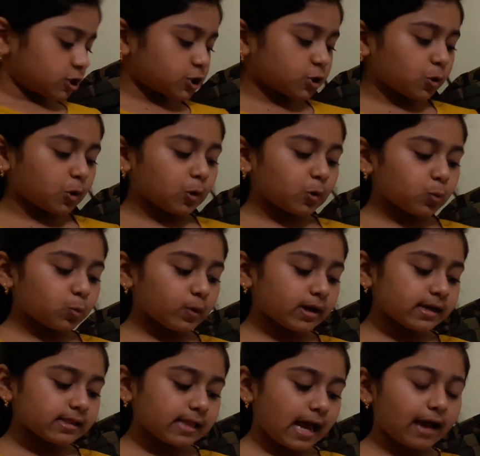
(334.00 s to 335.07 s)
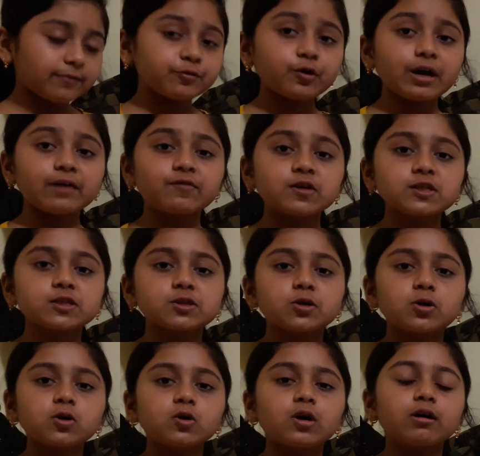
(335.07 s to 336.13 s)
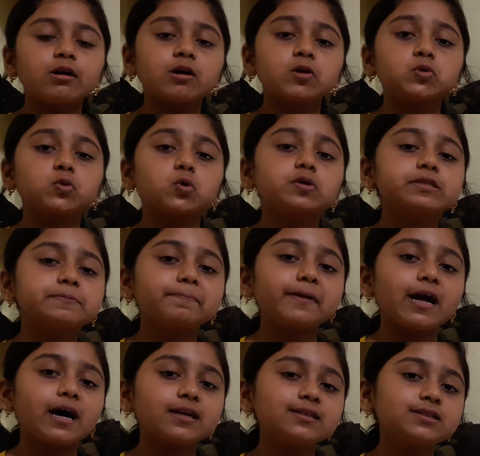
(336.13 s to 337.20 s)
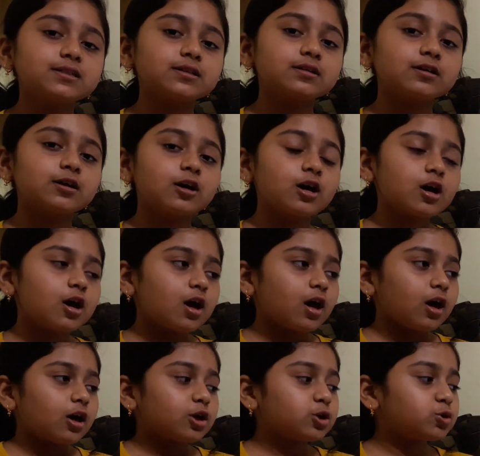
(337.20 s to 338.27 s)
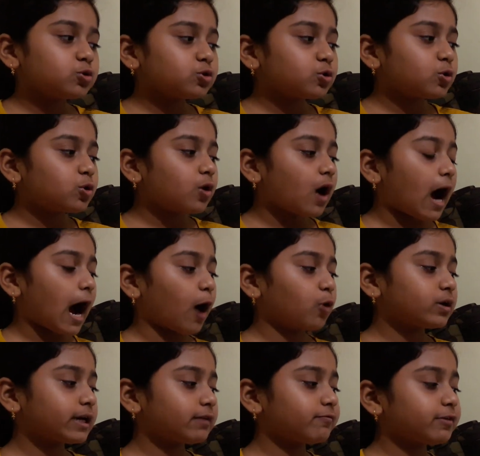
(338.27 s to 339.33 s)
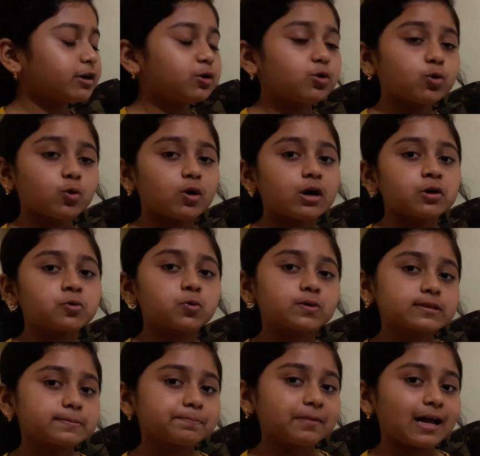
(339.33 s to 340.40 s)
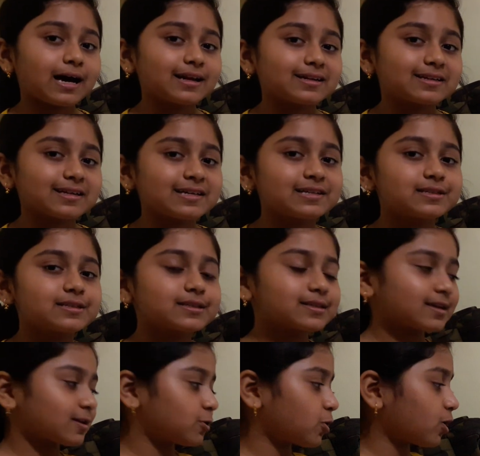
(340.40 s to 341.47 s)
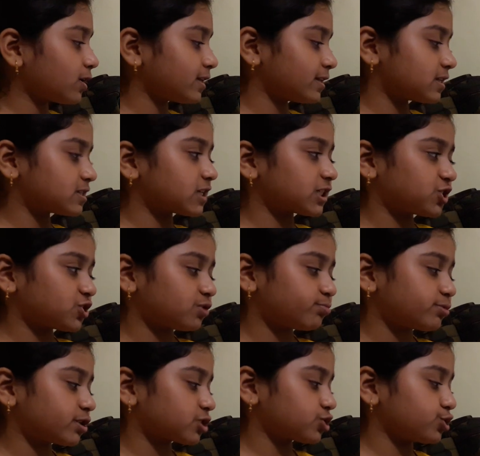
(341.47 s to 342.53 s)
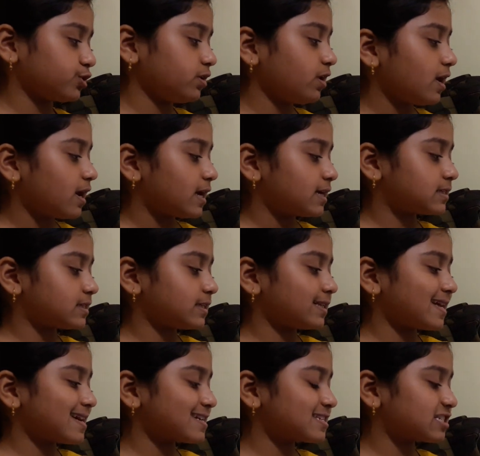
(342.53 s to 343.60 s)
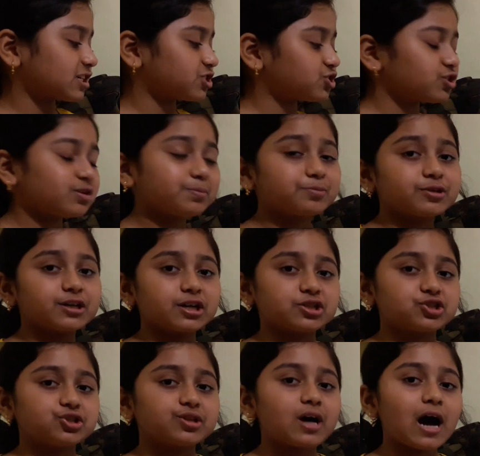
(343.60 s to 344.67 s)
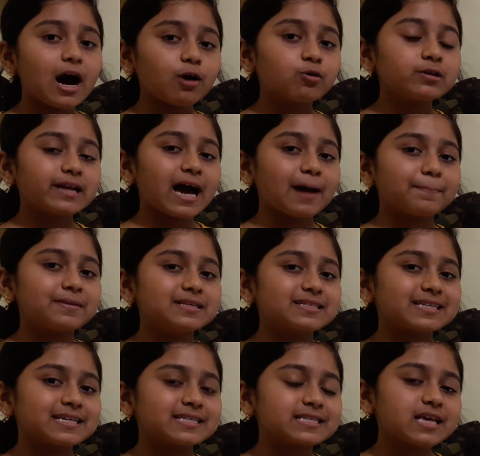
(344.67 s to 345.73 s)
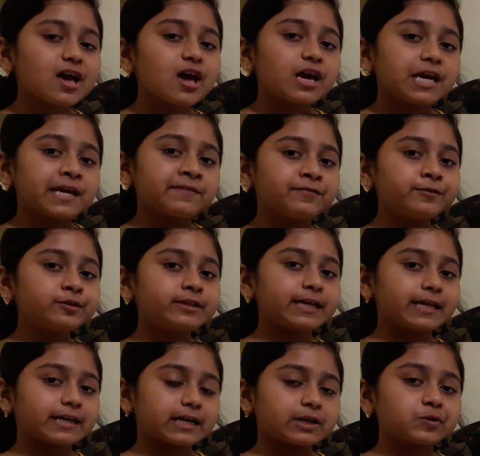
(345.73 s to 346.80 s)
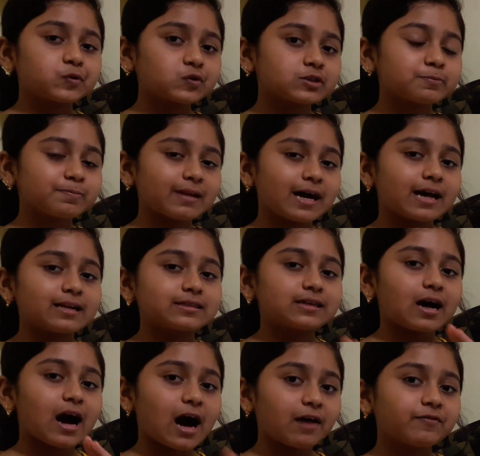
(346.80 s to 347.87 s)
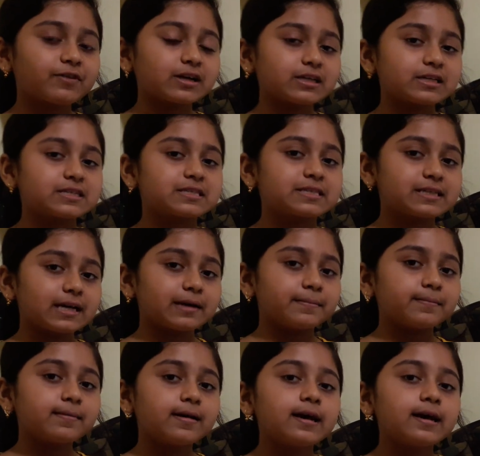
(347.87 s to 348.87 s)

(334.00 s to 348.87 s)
So, well, have you ever saw a rose plant? You know how can we grow a rose plant? It's not in a sexual reproduction, it's in asexual reproduction. How it happens is, if you take a rose plant, half cut its stem,